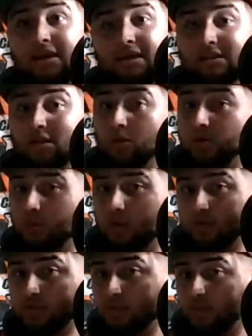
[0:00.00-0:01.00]
and Logan
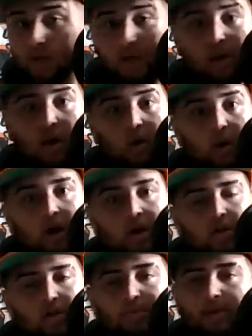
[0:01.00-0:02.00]
Wilson, what do you know?
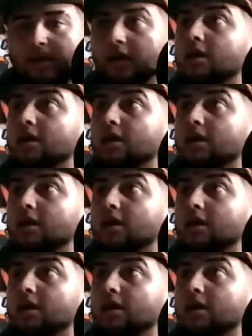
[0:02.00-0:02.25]
Another pick.